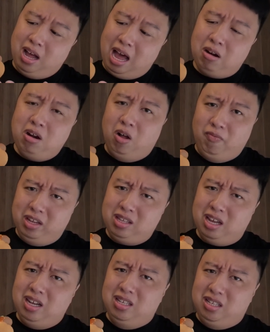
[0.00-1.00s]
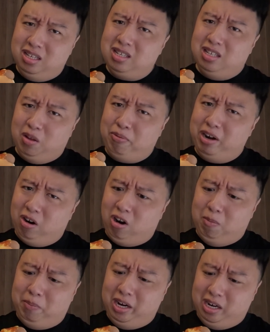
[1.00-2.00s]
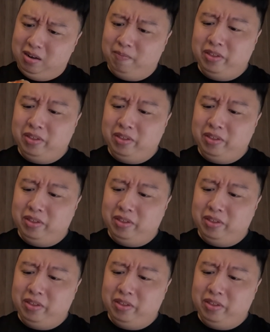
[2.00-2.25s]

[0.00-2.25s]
I don't know. This is a pretty hard bun.